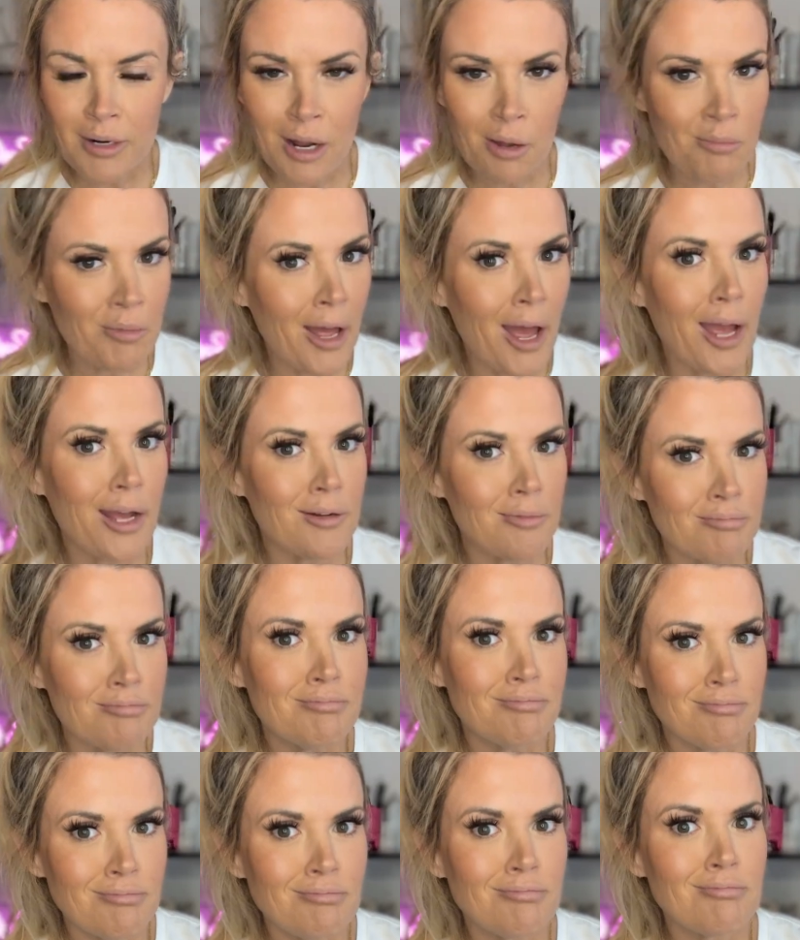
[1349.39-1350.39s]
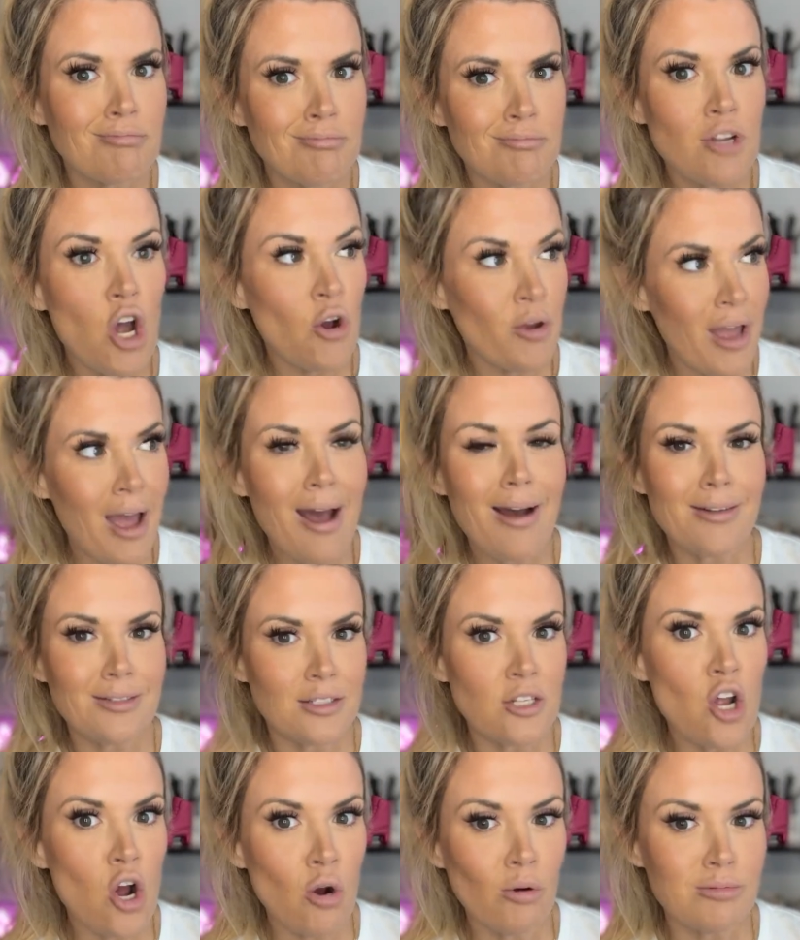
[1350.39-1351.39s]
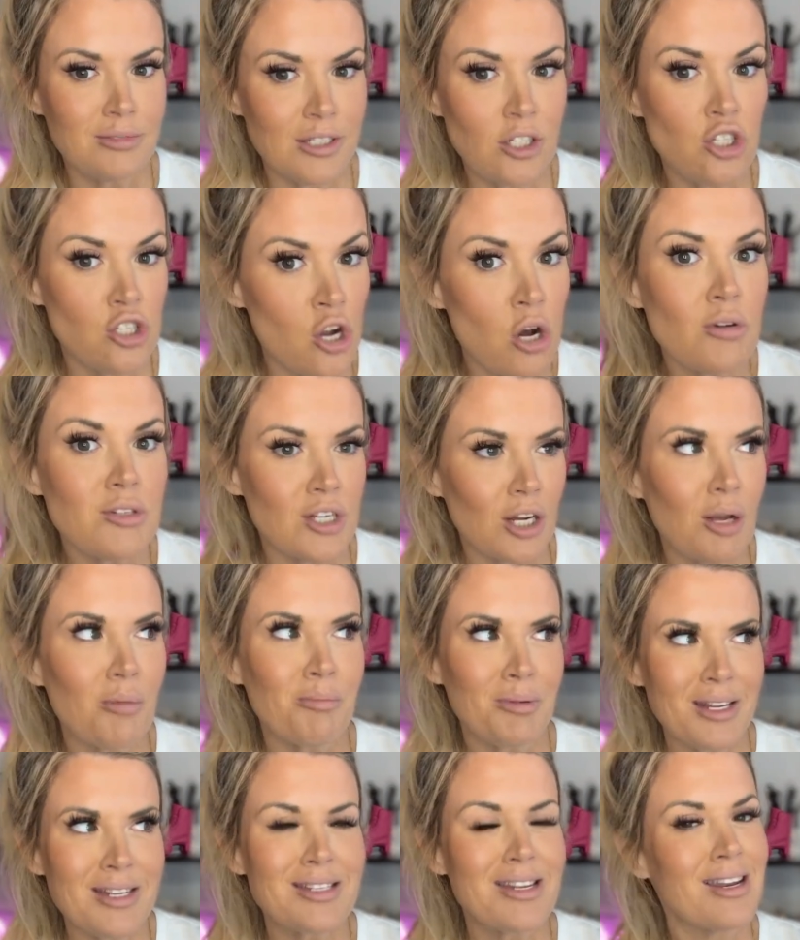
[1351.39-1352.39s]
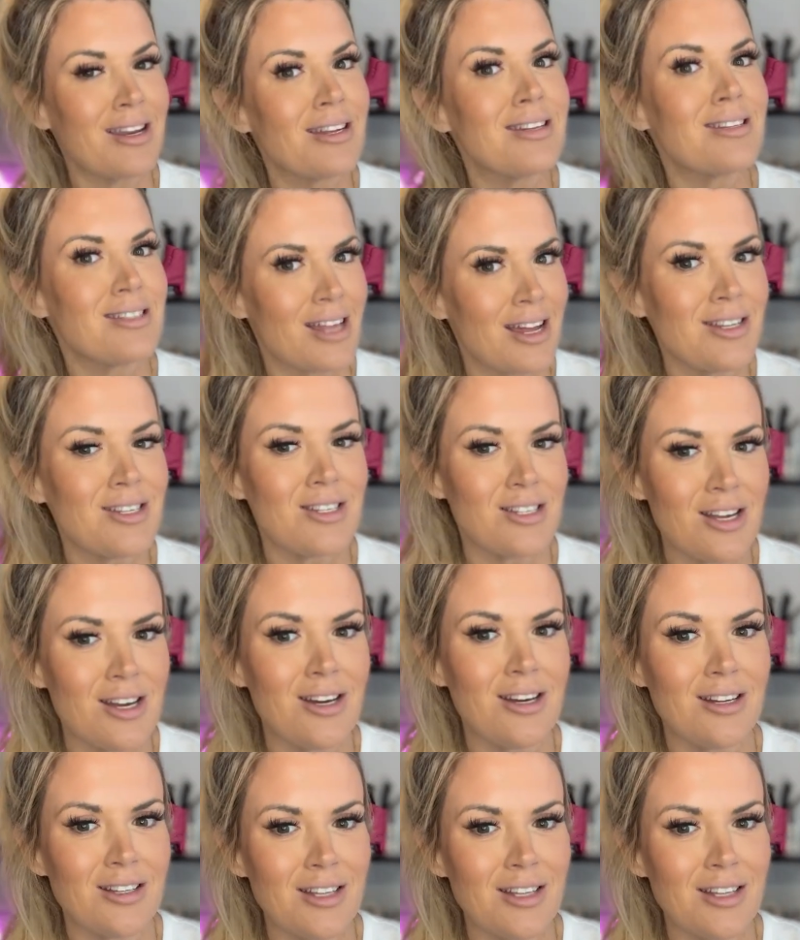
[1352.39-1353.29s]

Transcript: And I'm like, no, yeah, no is a complete sentence. That's